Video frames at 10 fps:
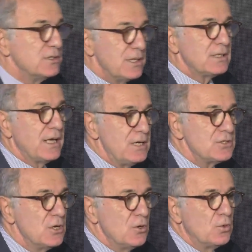In that
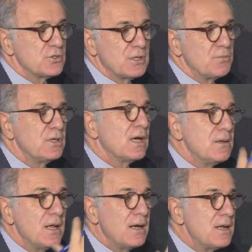case, was something
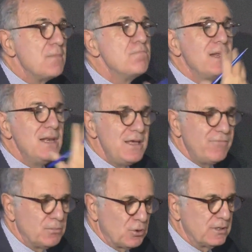
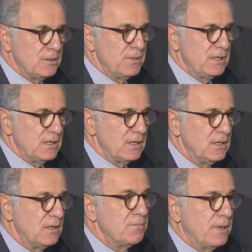unbelievable at the beginning,
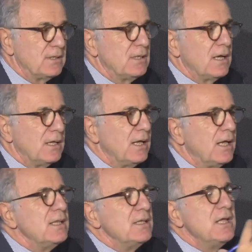but
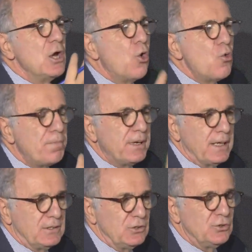the open
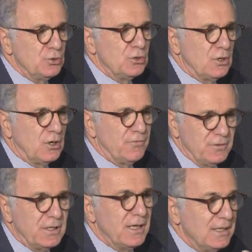attitude of
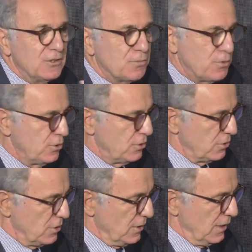the
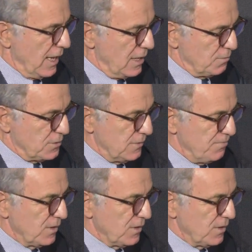entrepreneur helped.